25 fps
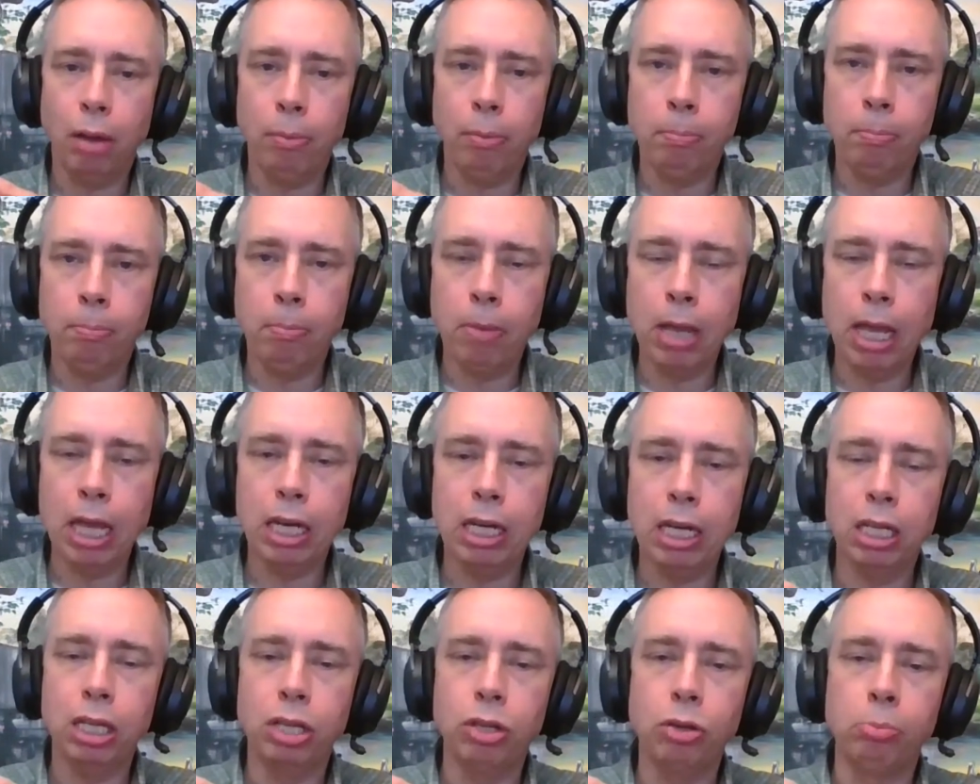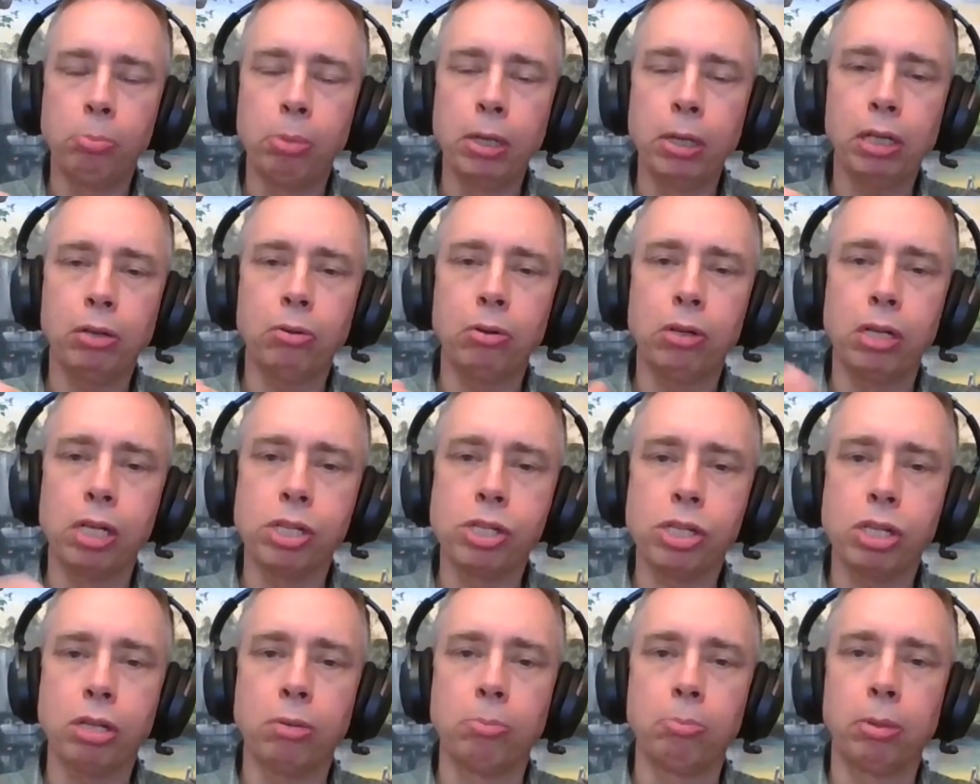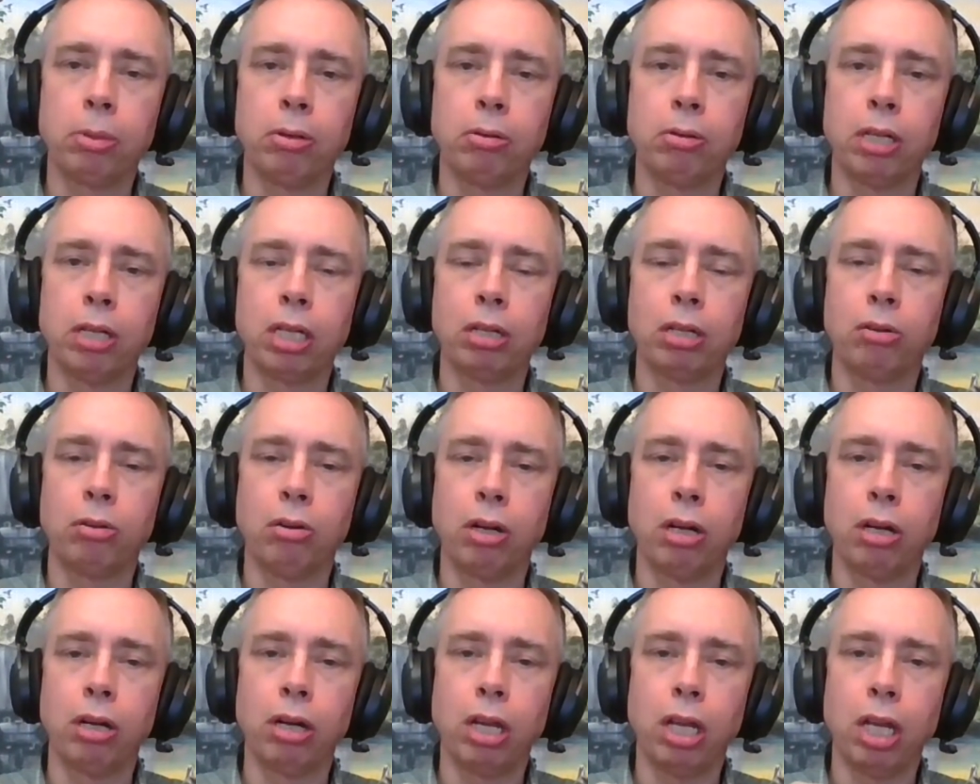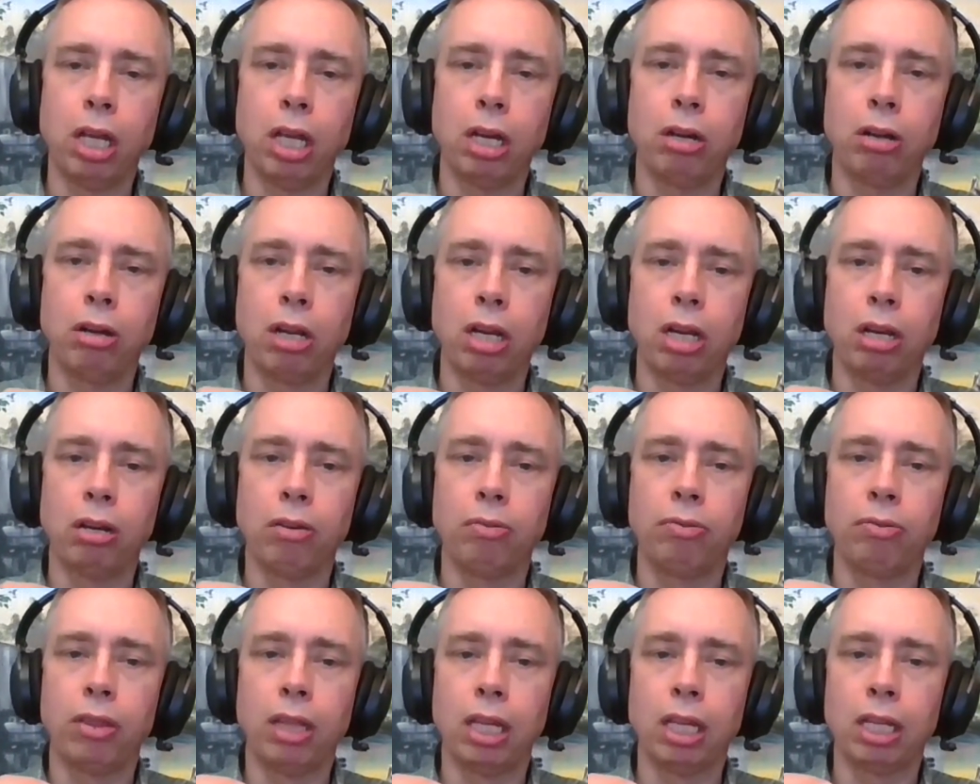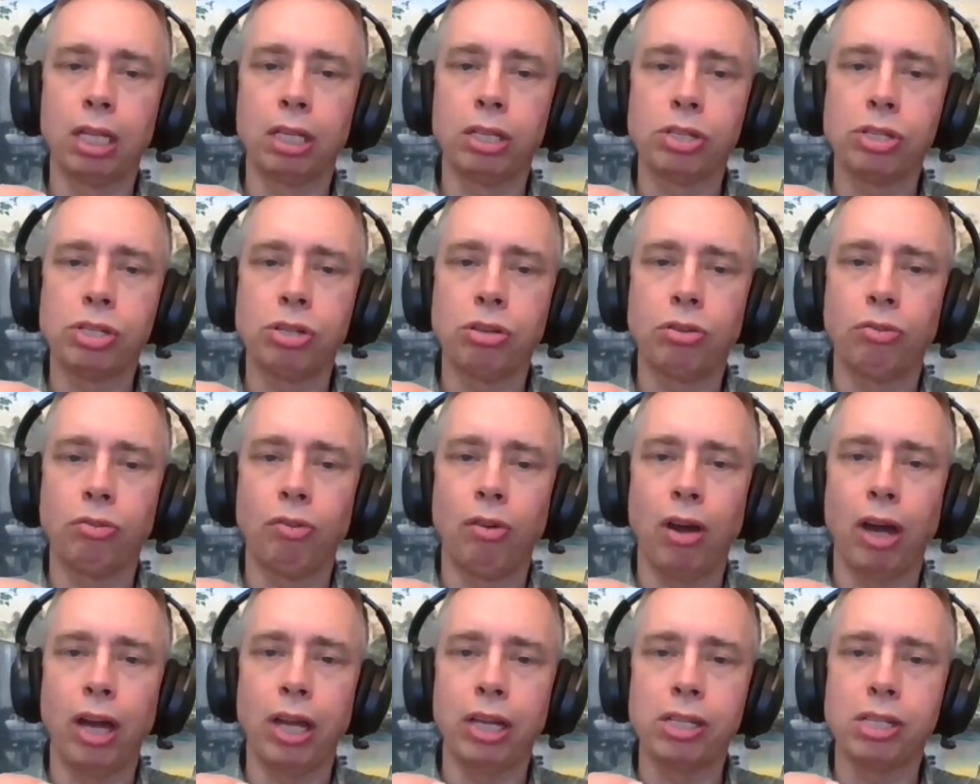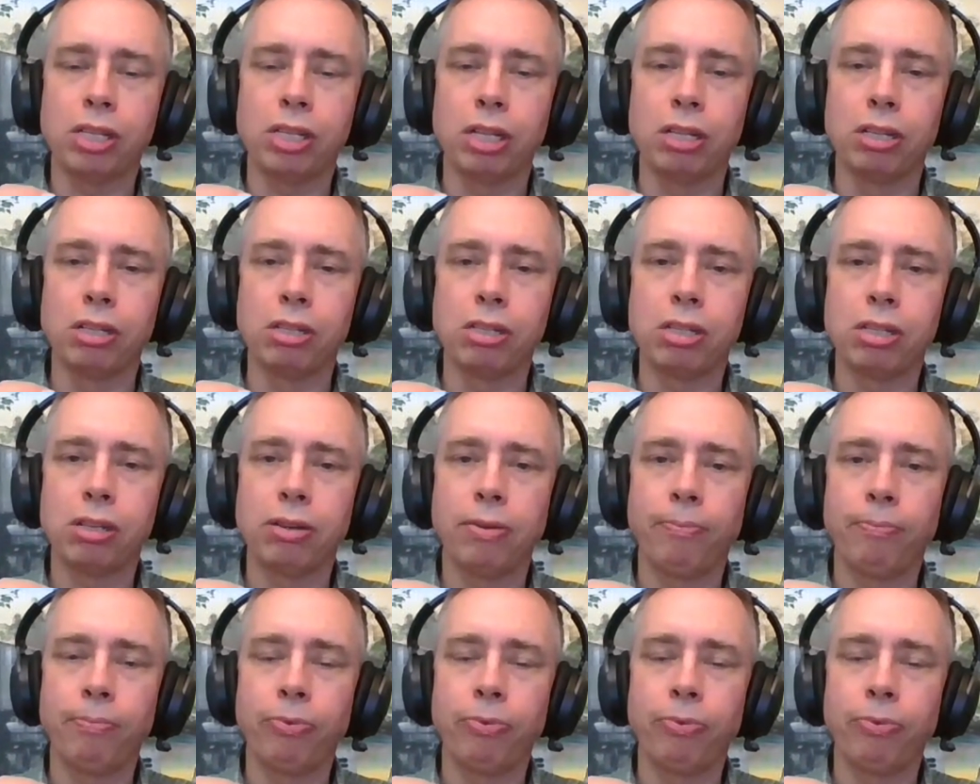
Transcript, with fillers: many ubiquitous computing or Internet of Things devices.